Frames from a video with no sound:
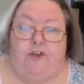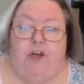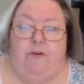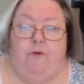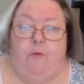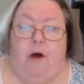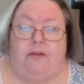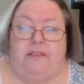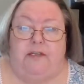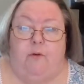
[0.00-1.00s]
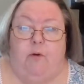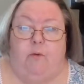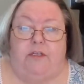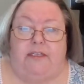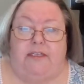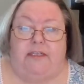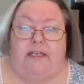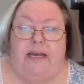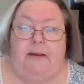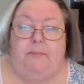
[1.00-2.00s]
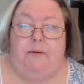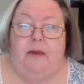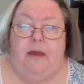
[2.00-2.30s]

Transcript: shovel while Zero was asleep.